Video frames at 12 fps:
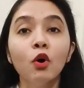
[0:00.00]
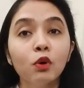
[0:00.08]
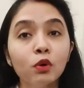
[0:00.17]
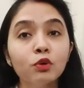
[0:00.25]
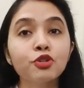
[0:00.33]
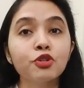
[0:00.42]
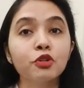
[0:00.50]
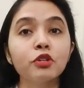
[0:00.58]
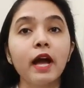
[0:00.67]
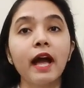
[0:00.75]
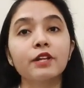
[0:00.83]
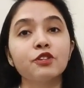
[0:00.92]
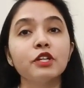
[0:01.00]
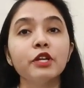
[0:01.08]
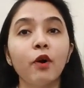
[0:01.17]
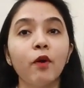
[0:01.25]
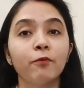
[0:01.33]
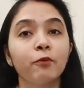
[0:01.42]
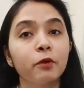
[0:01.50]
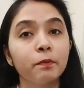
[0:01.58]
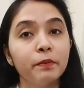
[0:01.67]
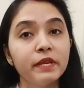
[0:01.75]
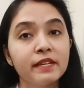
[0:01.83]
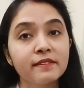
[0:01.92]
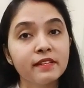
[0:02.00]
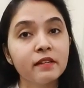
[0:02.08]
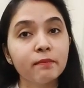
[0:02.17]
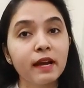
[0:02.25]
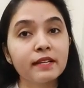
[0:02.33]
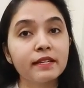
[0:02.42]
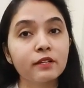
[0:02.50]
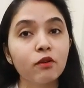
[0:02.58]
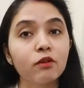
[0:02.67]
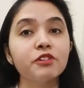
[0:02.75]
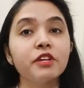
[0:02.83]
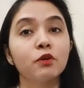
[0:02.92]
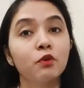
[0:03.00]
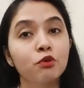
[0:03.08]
who should actually offer BSc in Biotechnology and